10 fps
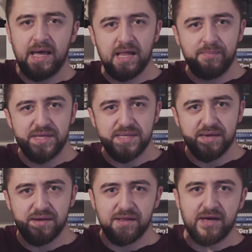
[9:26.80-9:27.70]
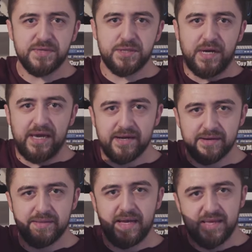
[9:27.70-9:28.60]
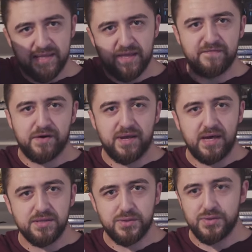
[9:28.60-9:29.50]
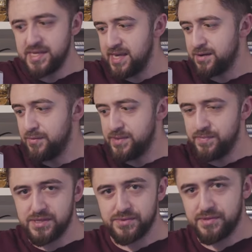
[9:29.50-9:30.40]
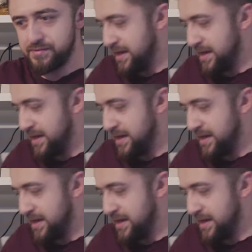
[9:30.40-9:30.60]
helmet and gloves dryer that I then forgot to take with me to the